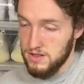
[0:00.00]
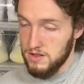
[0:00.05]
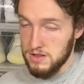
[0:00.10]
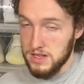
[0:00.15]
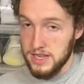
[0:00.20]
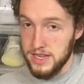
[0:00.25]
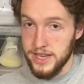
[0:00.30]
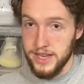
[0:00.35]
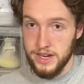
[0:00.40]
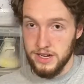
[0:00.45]

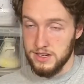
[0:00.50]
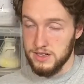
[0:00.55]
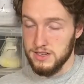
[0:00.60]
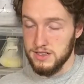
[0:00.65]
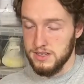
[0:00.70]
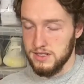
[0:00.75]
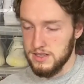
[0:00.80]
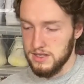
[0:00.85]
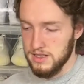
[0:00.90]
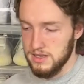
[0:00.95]
years,
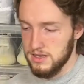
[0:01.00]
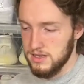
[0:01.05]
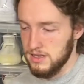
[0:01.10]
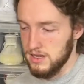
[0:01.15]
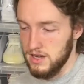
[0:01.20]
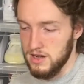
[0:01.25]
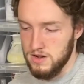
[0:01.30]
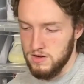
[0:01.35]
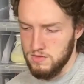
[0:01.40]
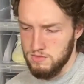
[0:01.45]

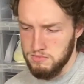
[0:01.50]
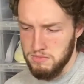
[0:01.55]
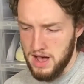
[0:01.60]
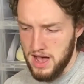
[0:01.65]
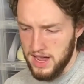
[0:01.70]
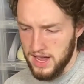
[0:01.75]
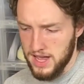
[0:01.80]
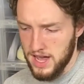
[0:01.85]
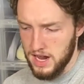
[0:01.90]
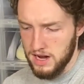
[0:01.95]
so I
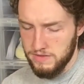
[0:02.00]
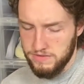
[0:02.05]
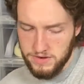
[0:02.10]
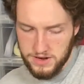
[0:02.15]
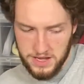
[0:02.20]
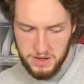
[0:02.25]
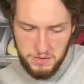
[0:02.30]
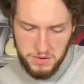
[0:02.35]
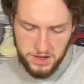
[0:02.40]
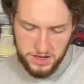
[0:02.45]
kind of
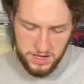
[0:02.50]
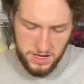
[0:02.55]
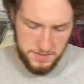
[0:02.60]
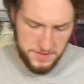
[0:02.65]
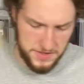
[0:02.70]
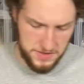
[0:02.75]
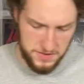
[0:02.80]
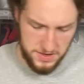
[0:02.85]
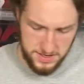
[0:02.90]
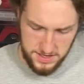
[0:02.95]
forget what it
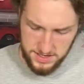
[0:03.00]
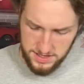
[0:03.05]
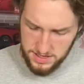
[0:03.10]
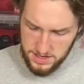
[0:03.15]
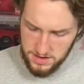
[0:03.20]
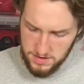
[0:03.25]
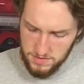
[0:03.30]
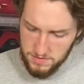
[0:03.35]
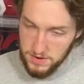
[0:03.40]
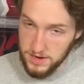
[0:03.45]
comes with,
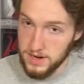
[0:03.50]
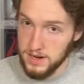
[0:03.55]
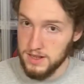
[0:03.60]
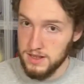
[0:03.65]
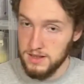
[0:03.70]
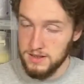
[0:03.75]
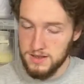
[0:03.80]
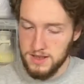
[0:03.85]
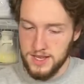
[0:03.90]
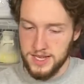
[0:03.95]
so we're
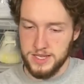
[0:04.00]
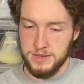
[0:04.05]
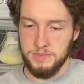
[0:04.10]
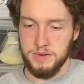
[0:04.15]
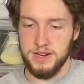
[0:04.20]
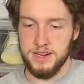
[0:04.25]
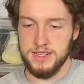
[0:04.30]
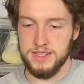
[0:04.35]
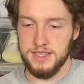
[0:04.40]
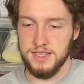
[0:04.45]
gonna
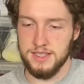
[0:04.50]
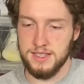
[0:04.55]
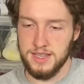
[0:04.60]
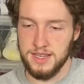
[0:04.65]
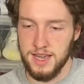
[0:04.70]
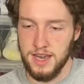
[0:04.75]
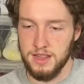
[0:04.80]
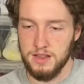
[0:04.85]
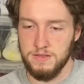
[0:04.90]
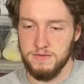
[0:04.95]
experience this
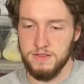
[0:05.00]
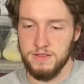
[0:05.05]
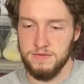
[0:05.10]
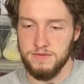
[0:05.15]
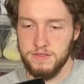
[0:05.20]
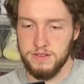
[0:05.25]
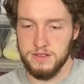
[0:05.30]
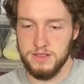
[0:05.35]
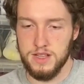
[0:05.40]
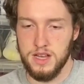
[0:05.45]
together for the first